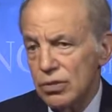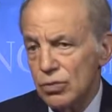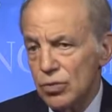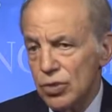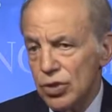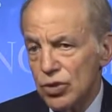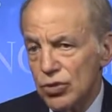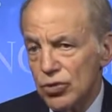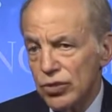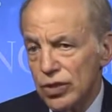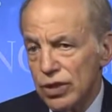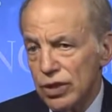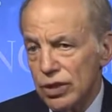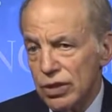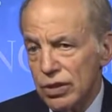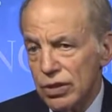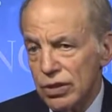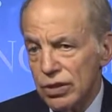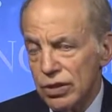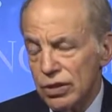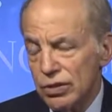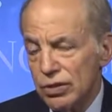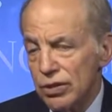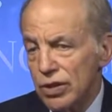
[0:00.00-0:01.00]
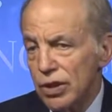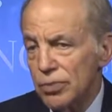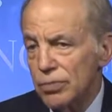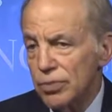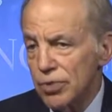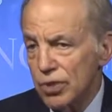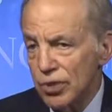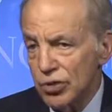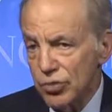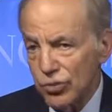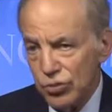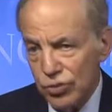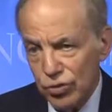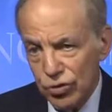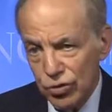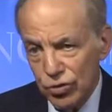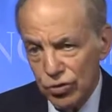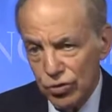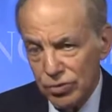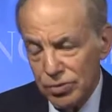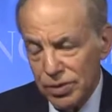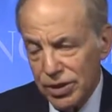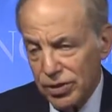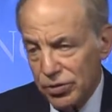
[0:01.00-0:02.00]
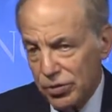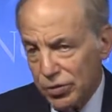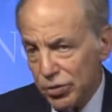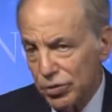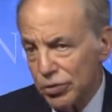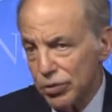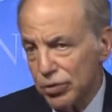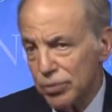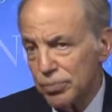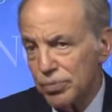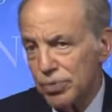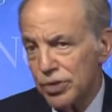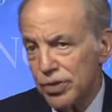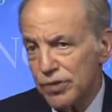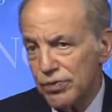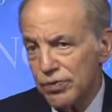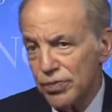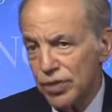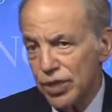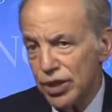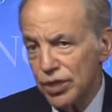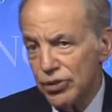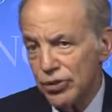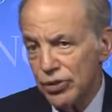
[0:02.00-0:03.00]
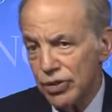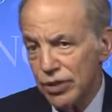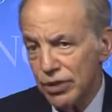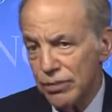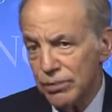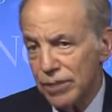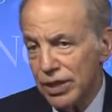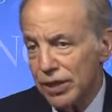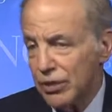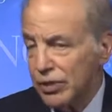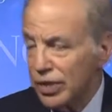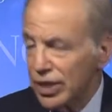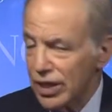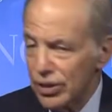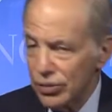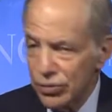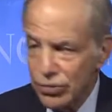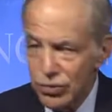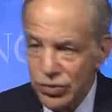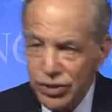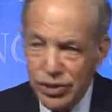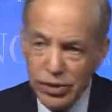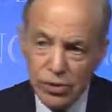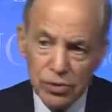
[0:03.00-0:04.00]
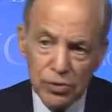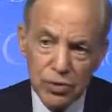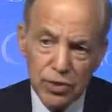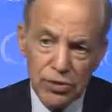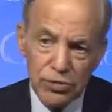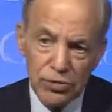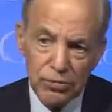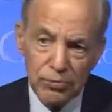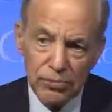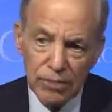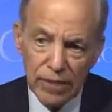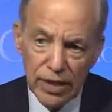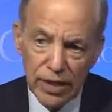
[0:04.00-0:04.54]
We share a number of concerns about nuclear proliferation, about counterterrorism.